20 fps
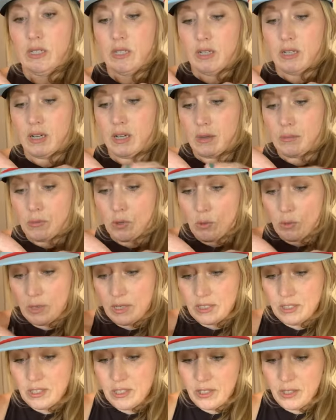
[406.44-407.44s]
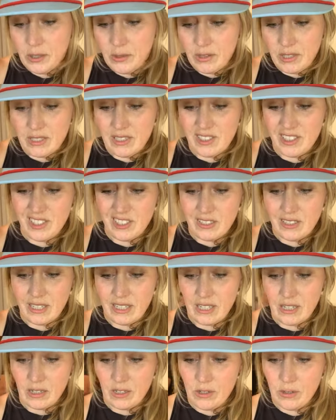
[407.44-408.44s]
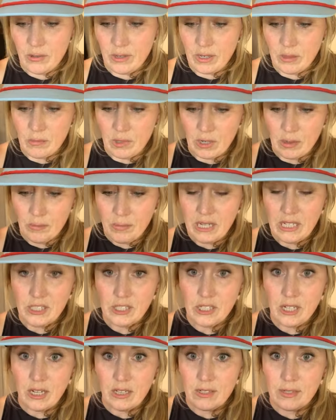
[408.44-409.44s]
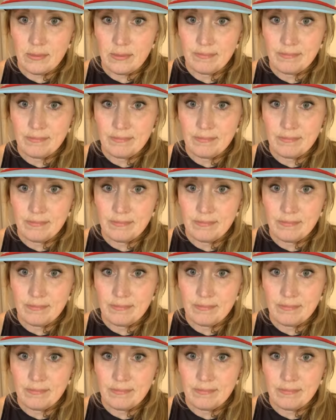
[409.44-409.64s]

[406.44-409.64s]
I'm going to, this is just like a cream or a peach color.